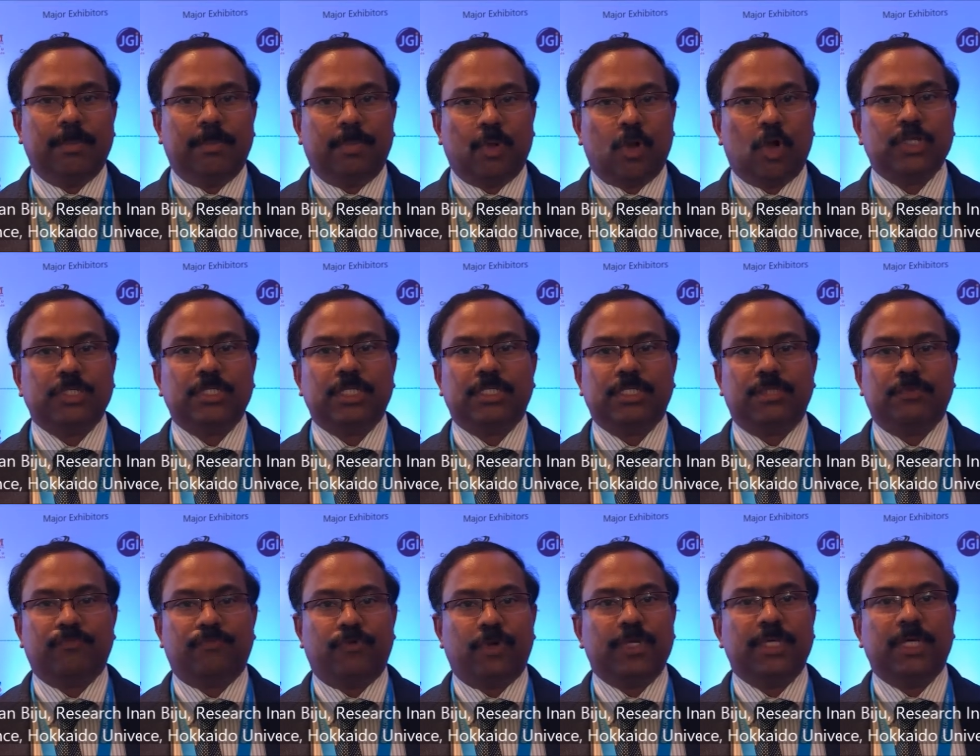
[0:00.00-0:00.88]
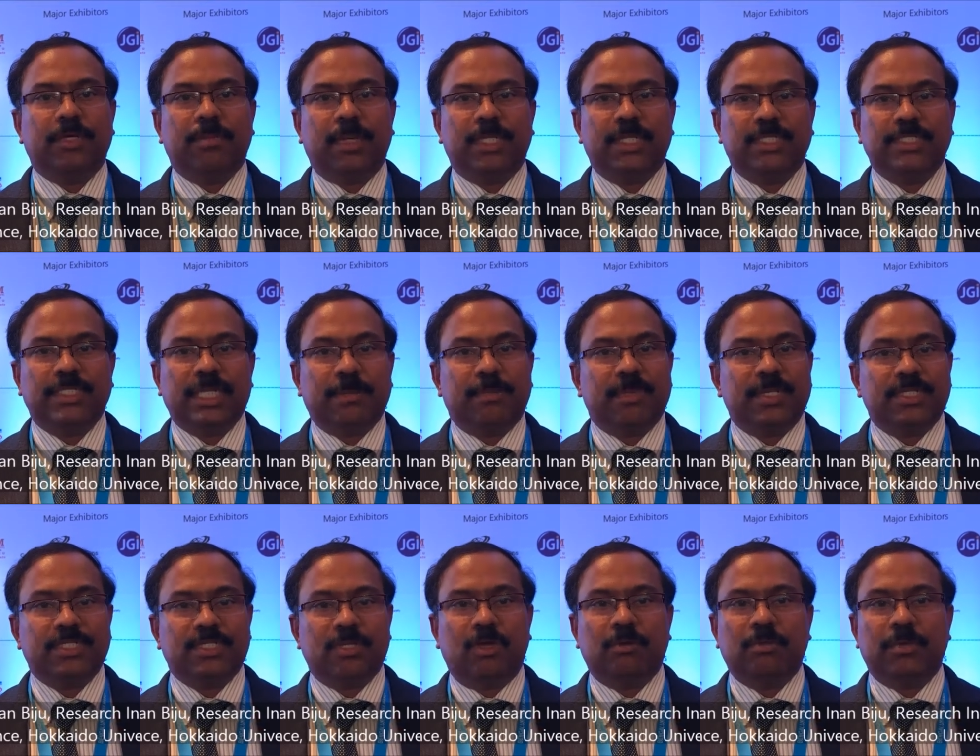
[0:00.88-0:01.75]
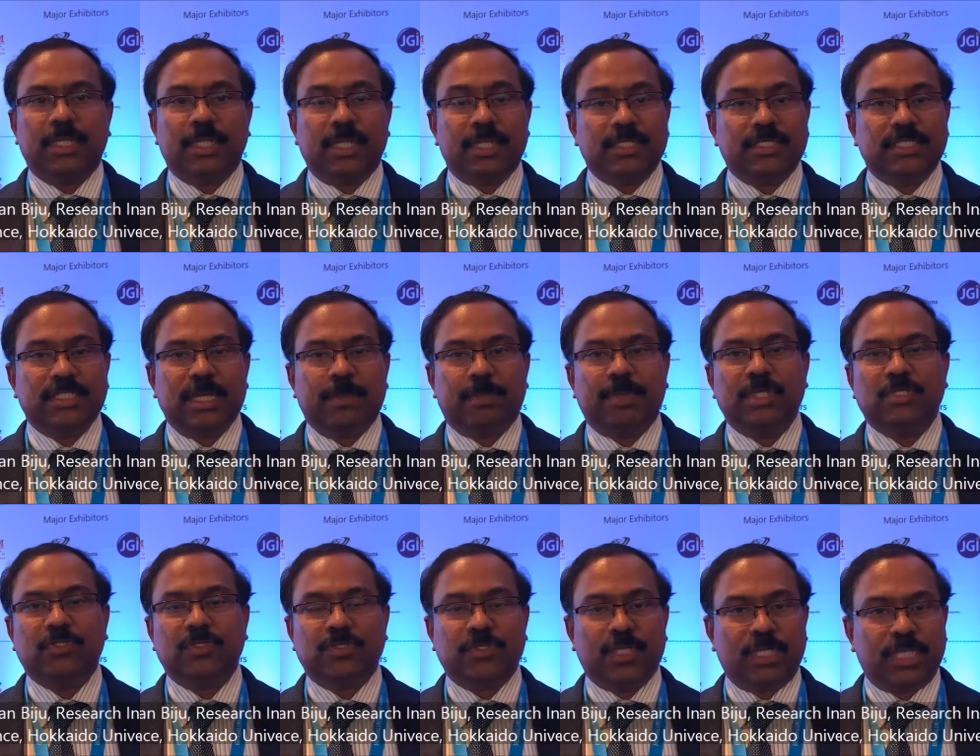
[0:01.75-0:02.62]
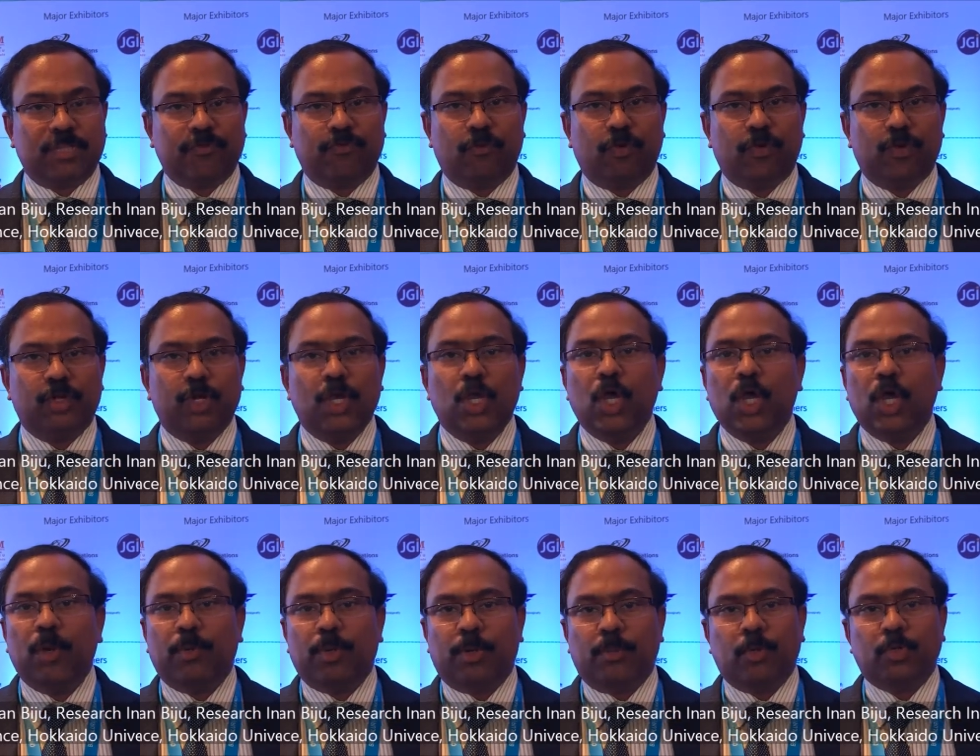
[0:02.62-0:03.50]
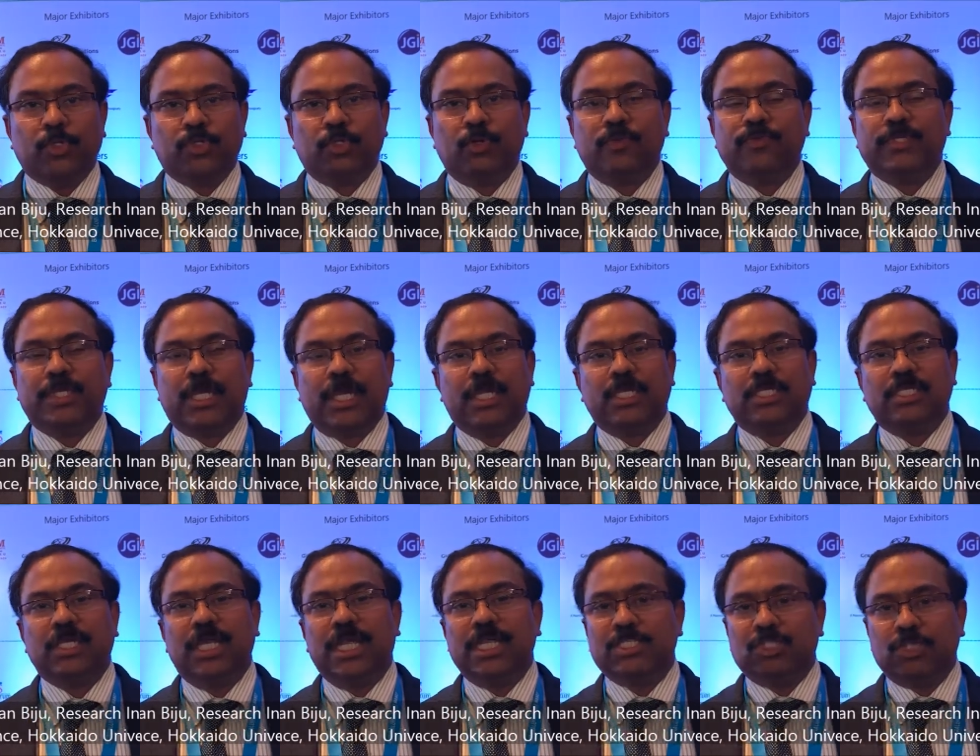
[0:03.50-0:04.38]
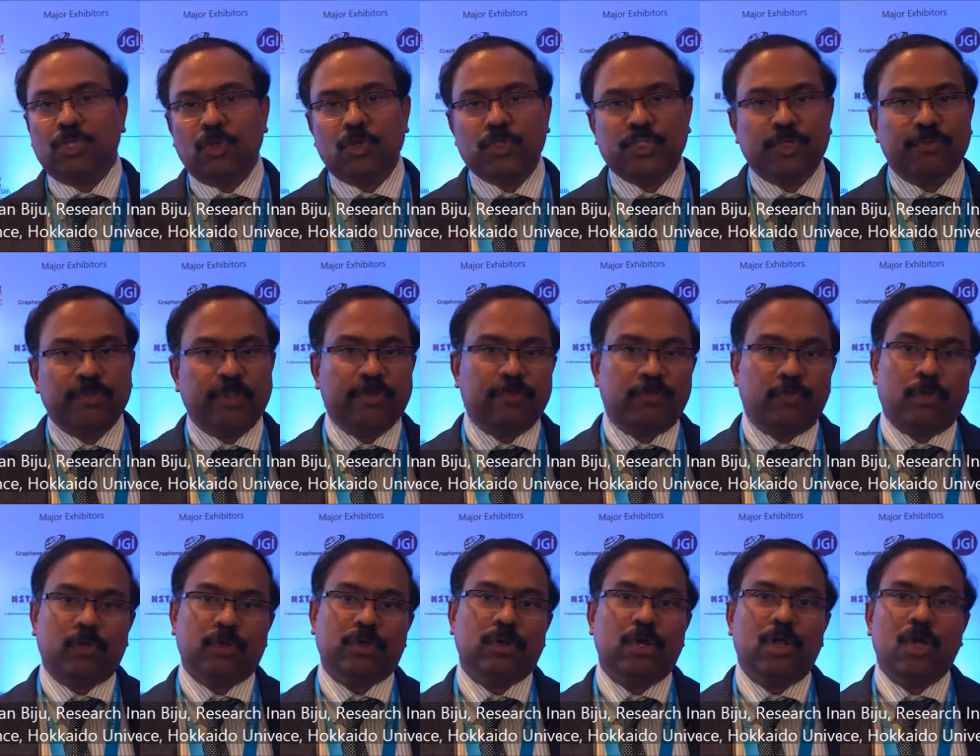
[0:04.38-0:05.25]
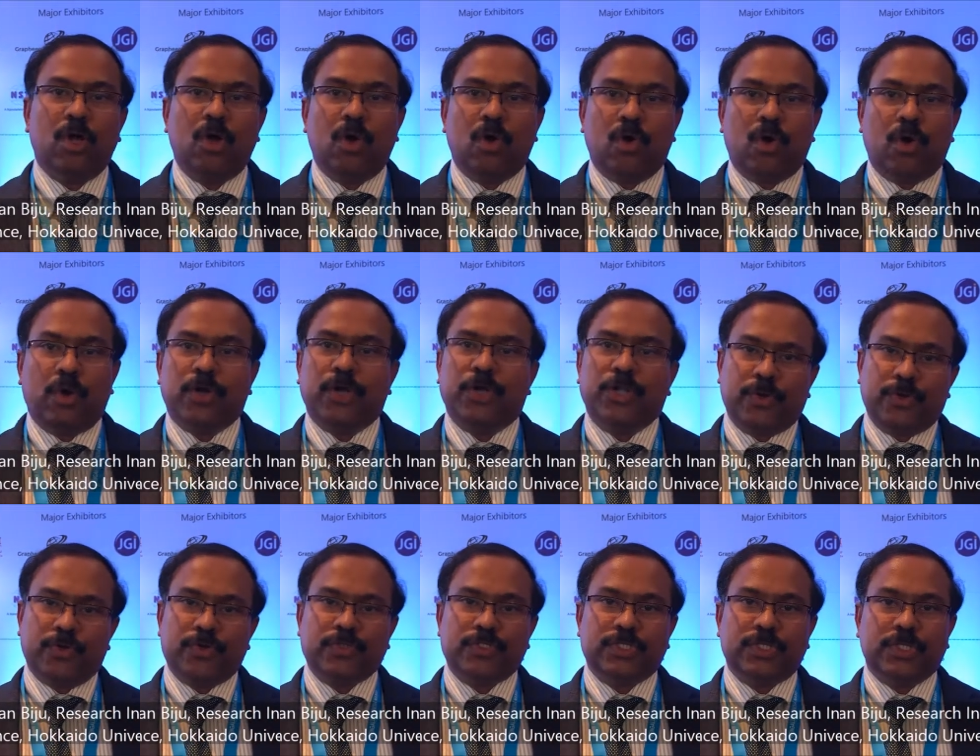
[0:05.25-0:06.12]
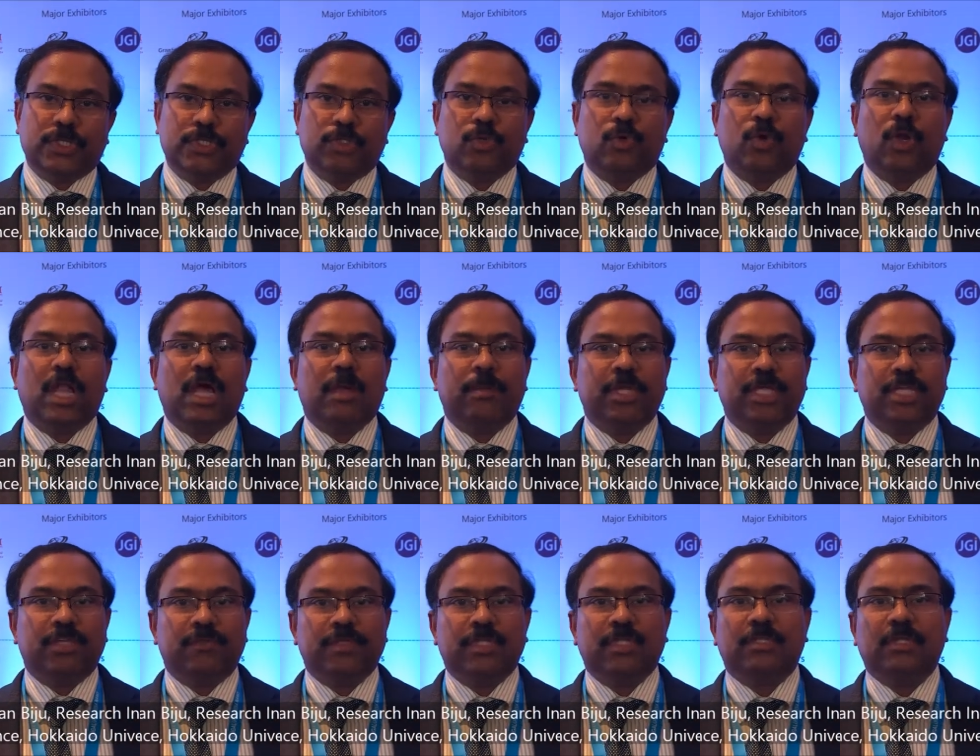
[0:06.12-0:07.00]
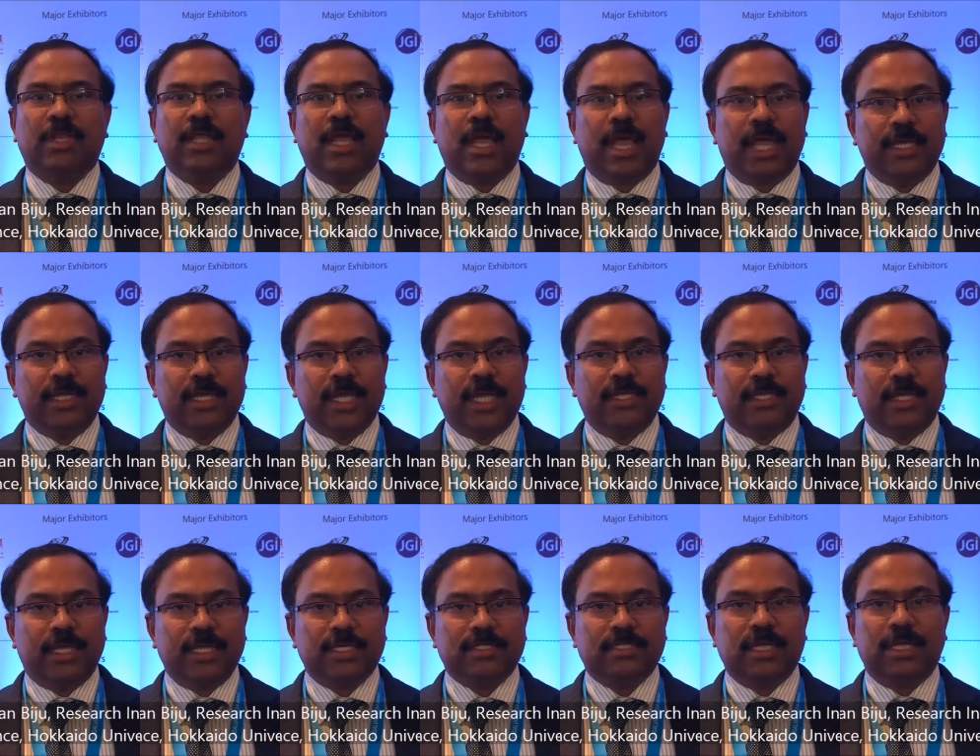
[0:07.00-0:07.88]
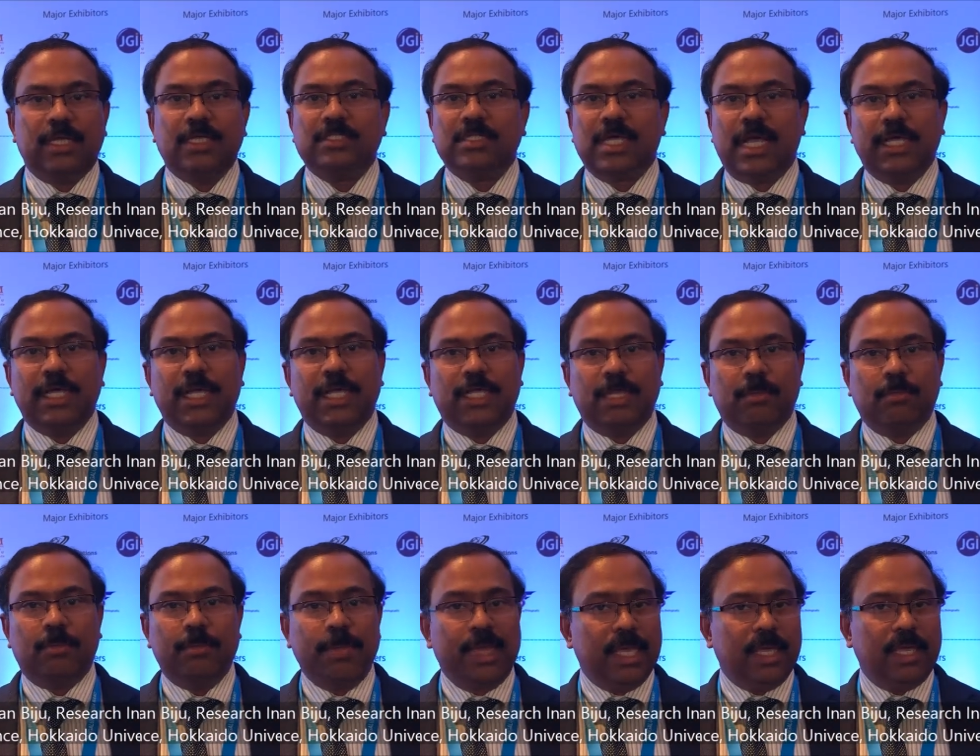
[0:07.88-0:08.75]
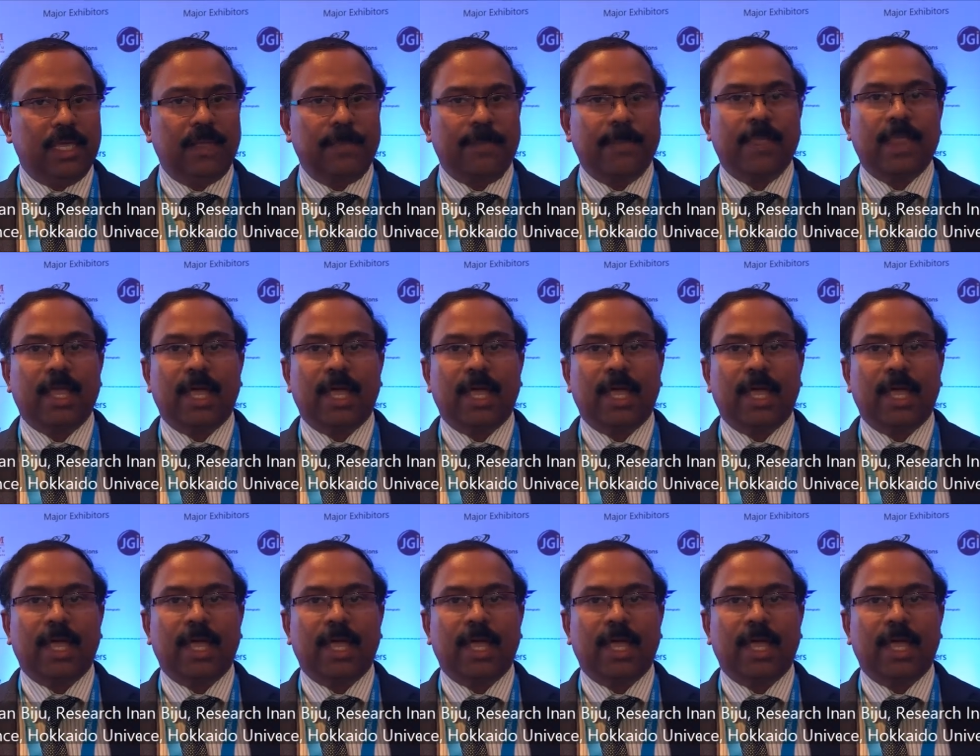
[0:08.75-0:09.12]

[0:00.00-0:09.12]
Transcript: project funded by the Japanese government, that is Japanese Society for Promotion of Science, exclusively for Hokkaido University to collaborate with three IITs, that is IIT B,